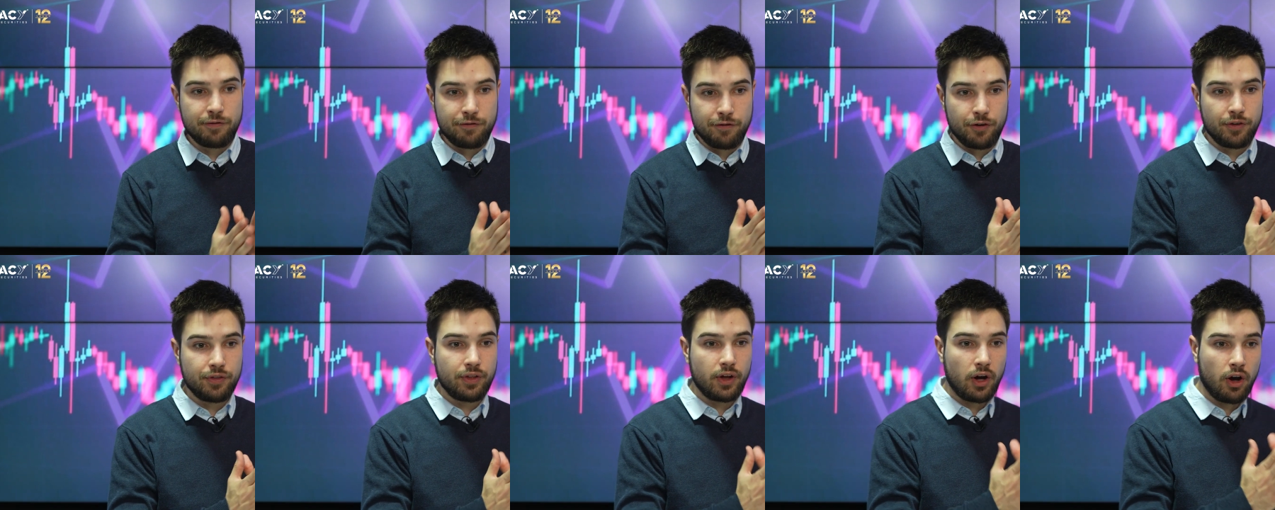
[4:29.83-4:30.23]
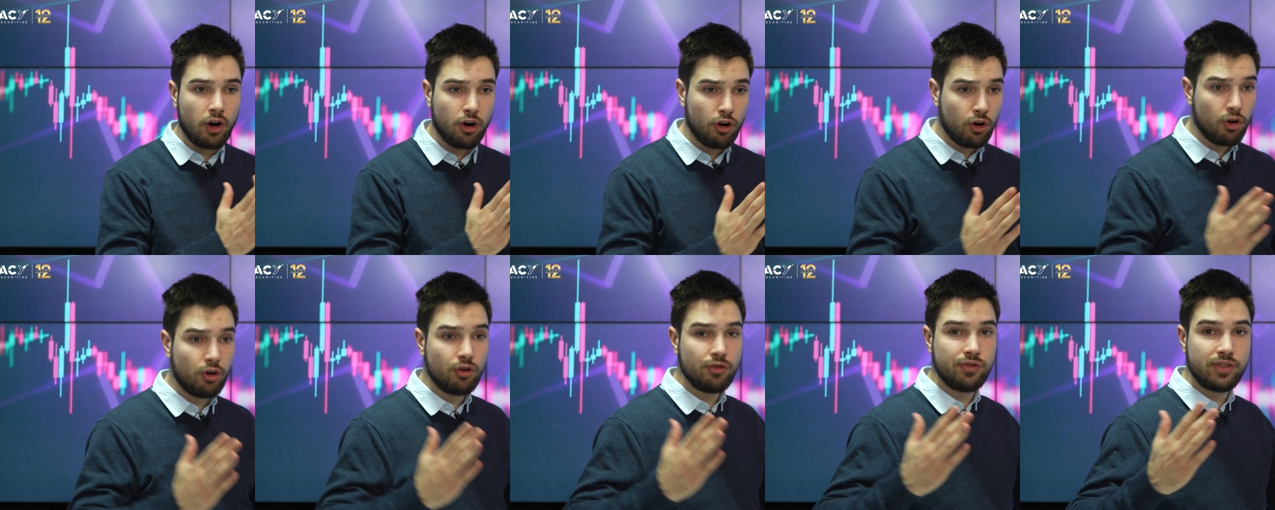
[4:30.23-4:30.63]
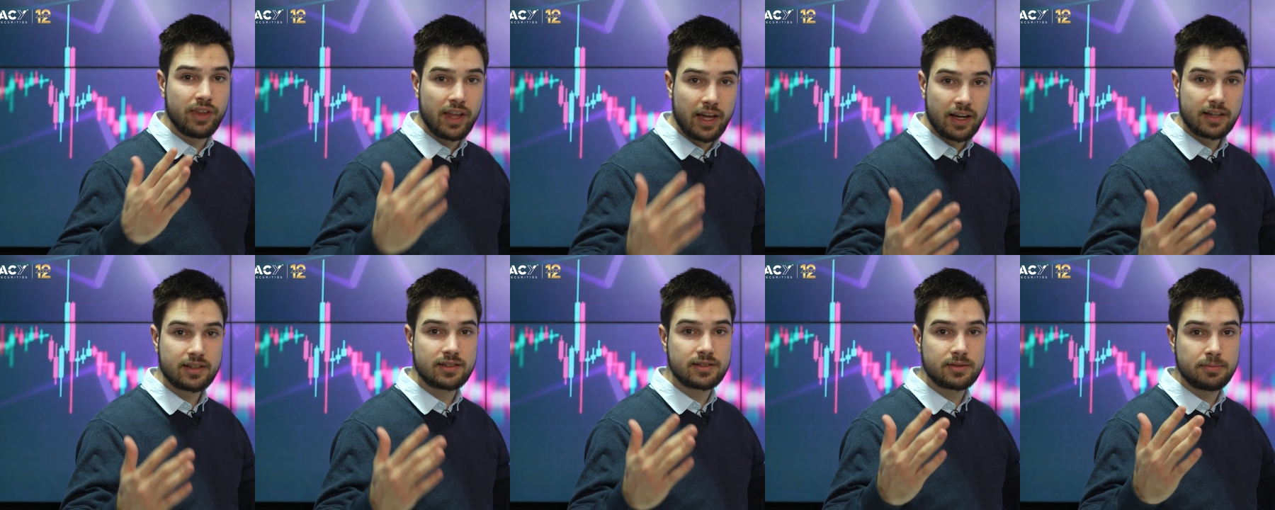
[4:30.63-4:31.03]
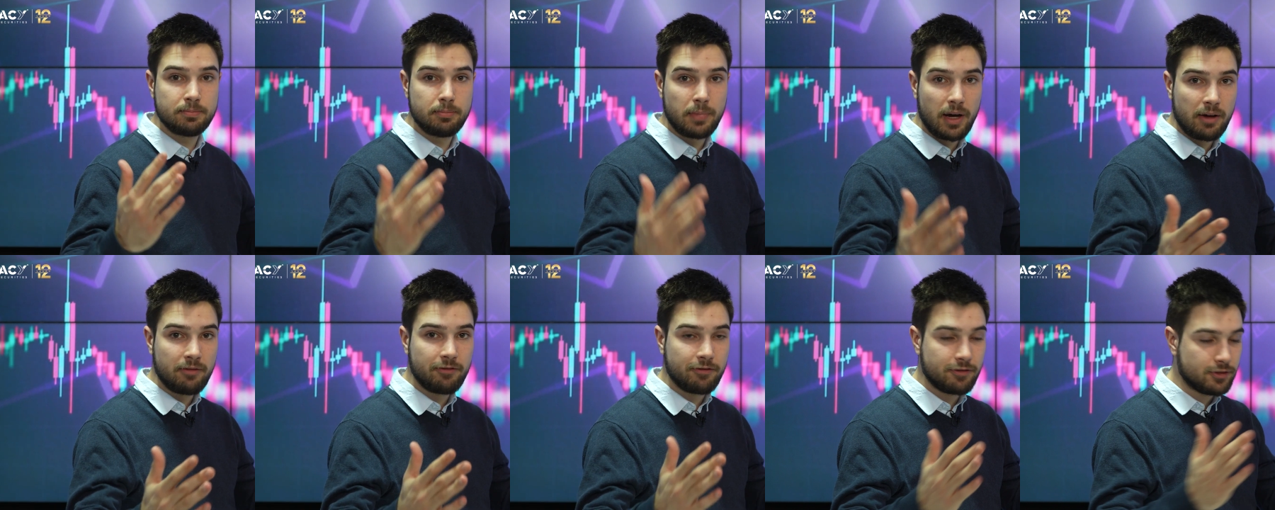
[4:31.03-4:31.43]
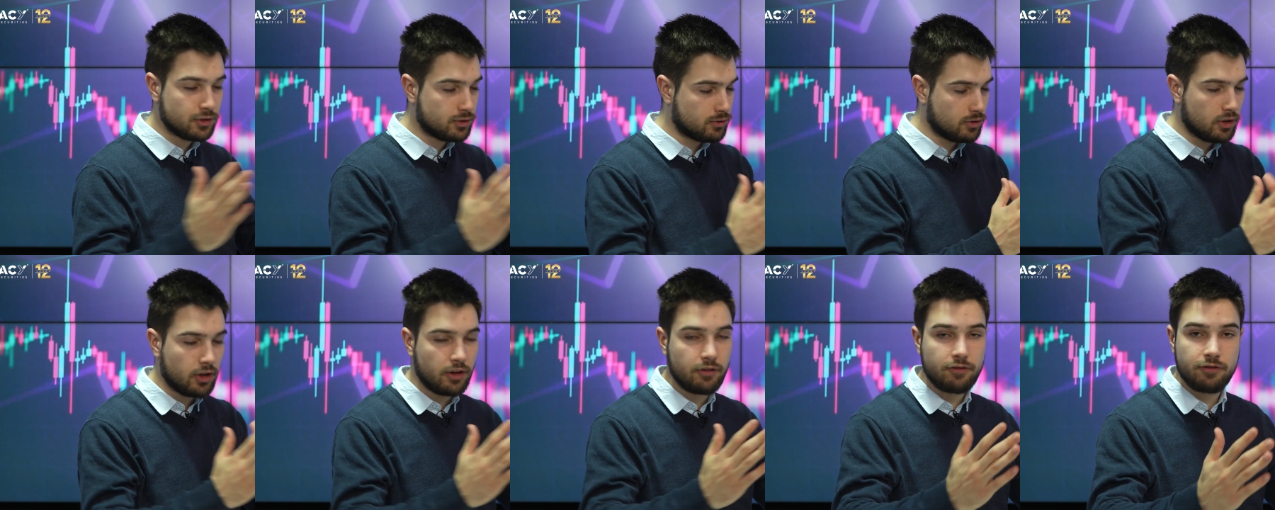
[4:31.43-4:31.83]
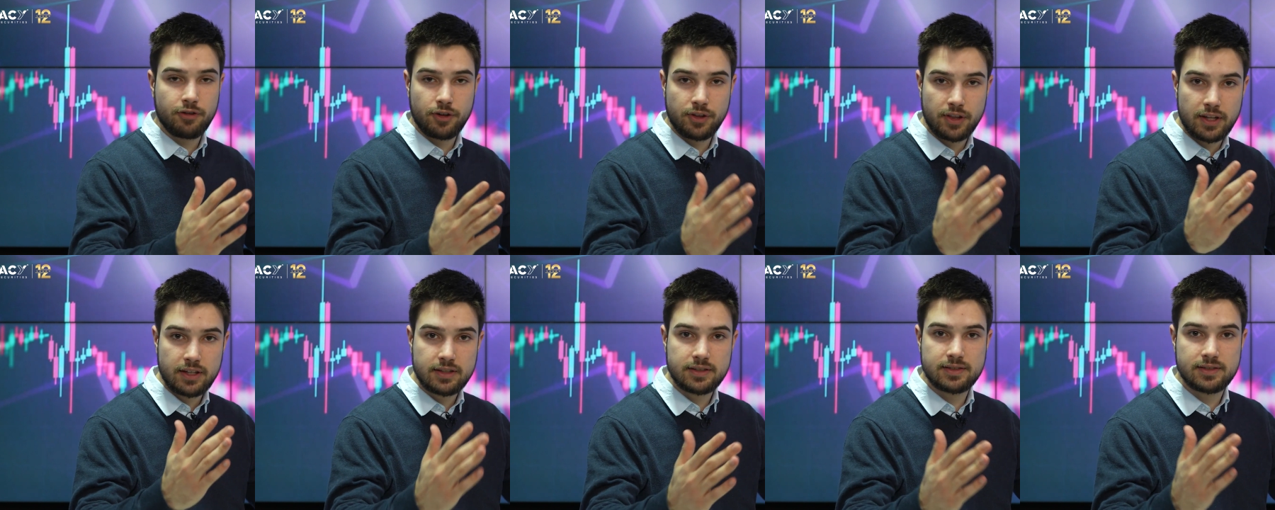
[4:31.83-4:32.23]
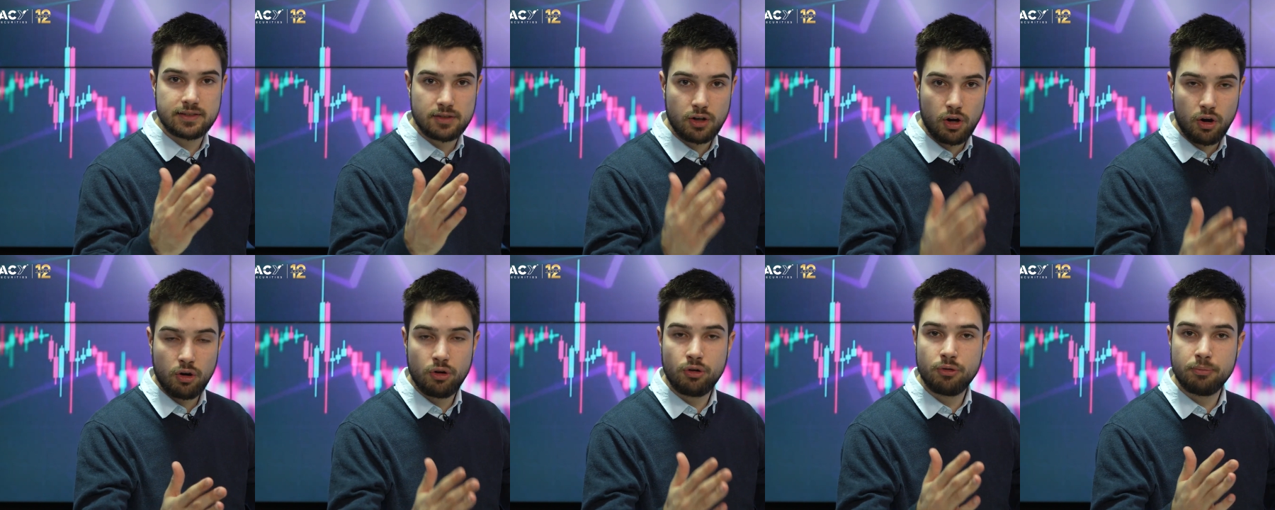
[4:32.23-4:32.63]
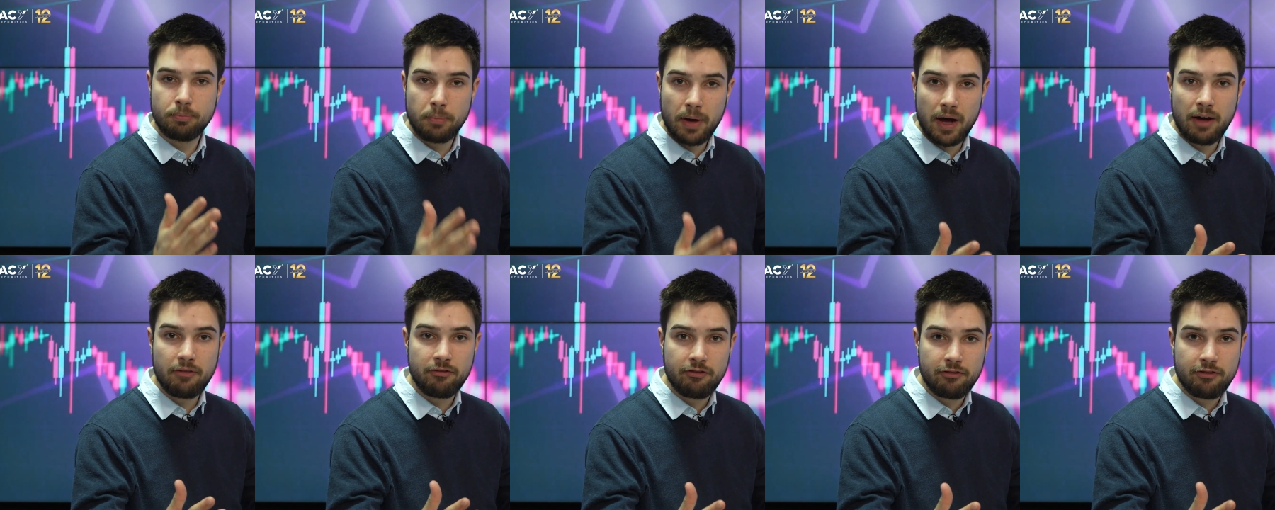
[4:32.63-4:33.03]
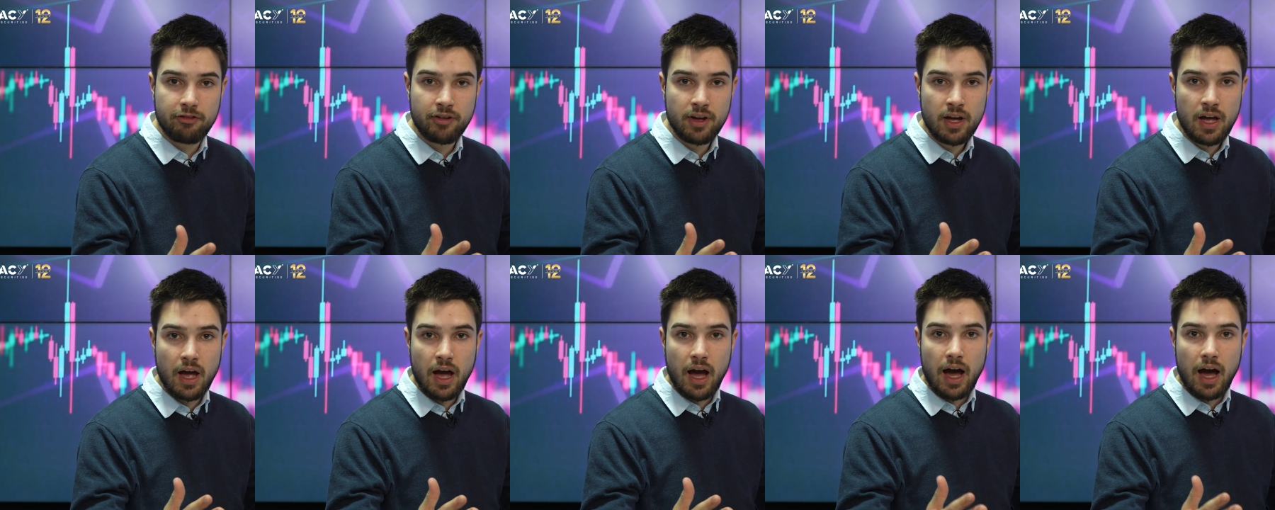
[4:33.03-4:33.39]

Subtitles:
for the whole next month, for this whole month,